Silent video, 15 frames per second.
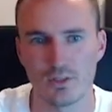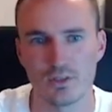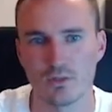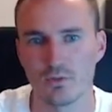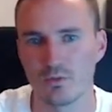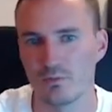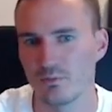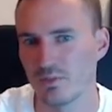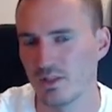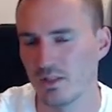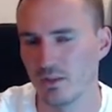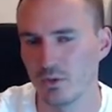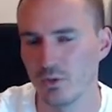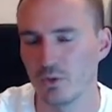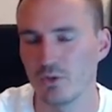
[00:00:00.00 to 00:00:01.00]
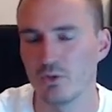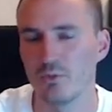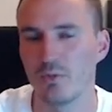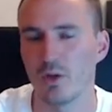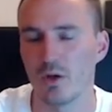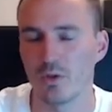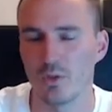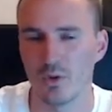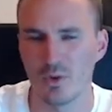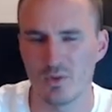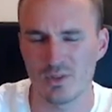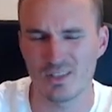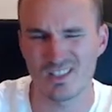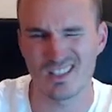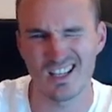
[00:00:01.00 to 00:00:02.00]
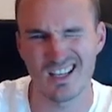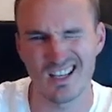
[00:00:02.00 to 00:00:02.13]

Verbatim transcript: so still good to block those.